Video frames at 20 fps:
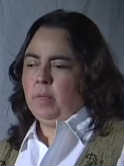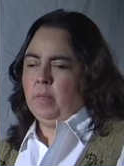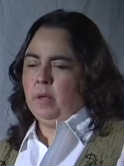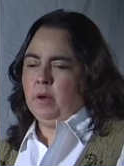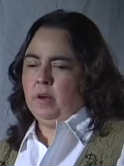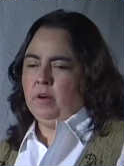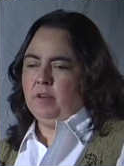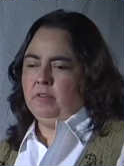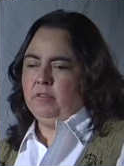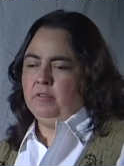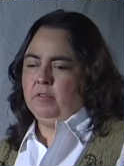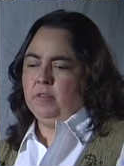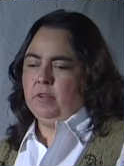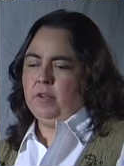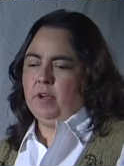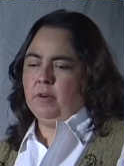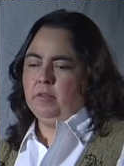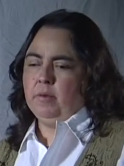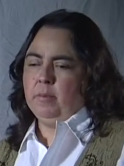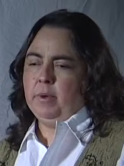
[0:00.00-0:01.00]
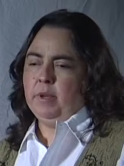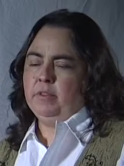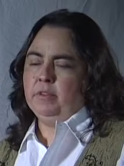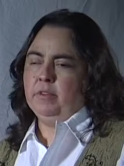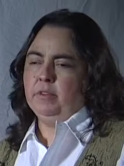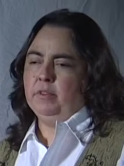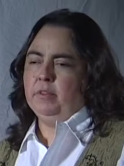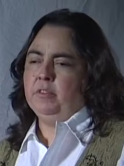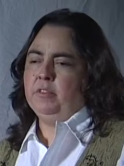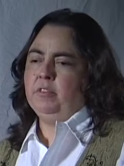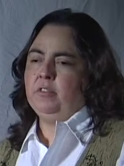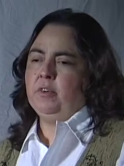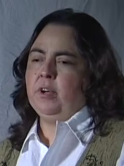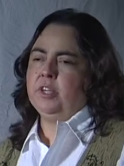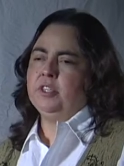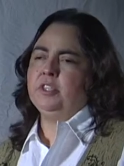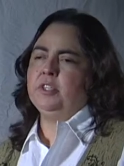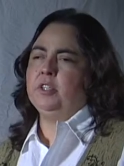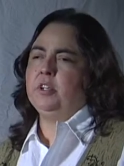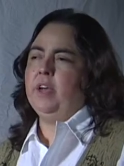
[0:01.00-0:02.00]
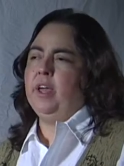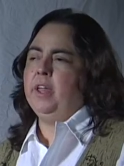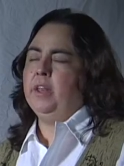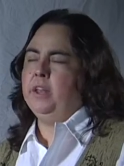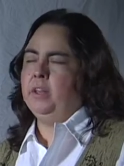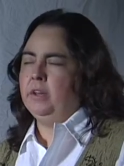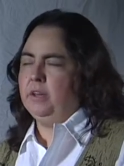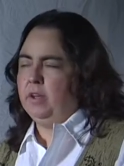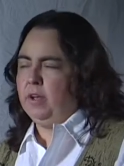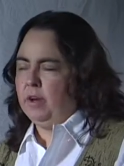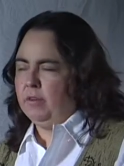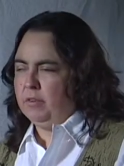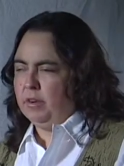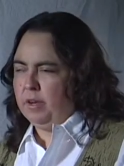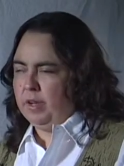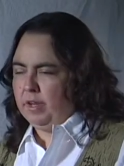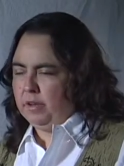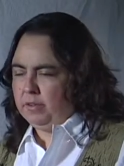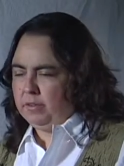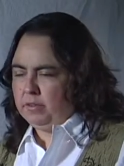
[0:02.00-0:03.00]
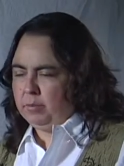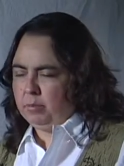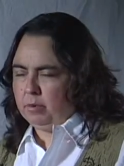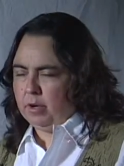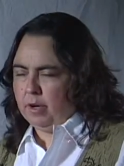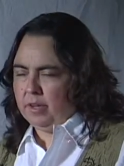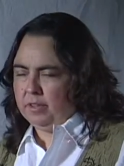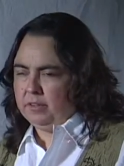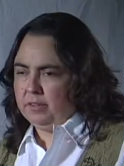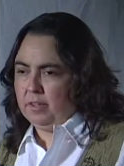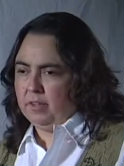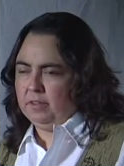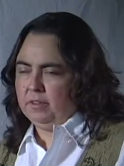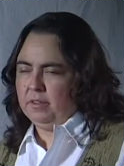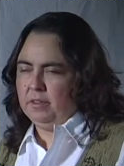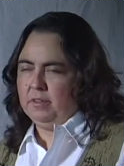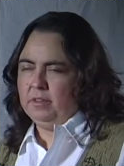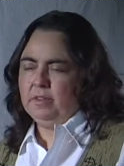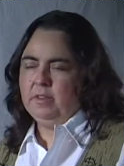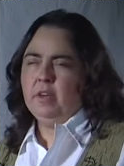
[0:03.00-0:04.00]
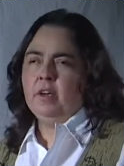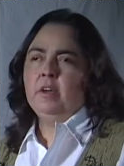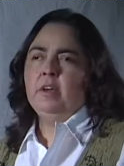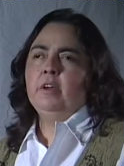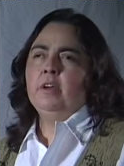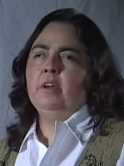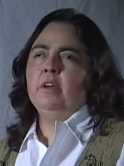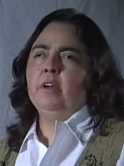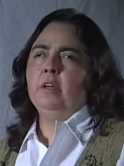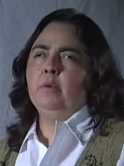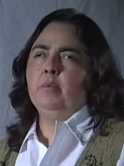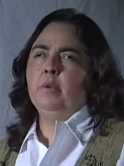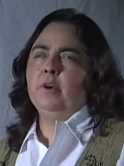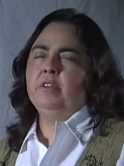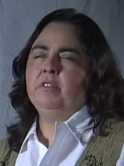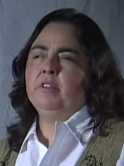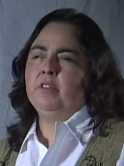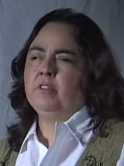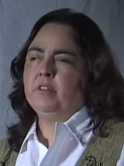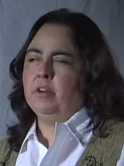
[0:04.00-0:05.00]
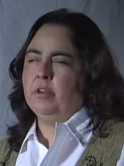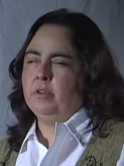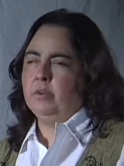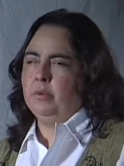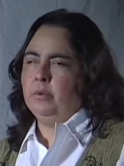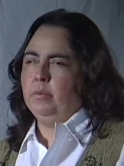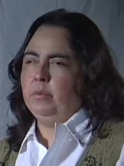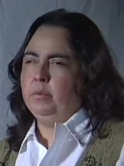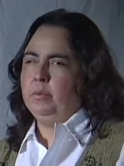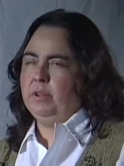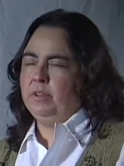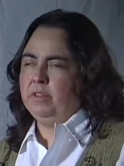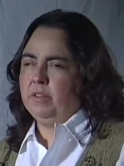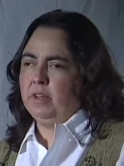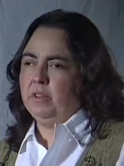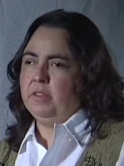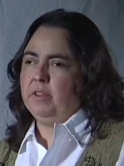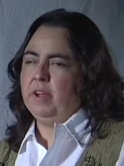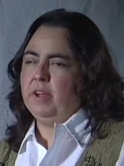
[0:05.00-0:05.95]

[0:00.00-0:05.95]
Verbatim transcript: of the governmental structure and in governance processes. And one such country would be South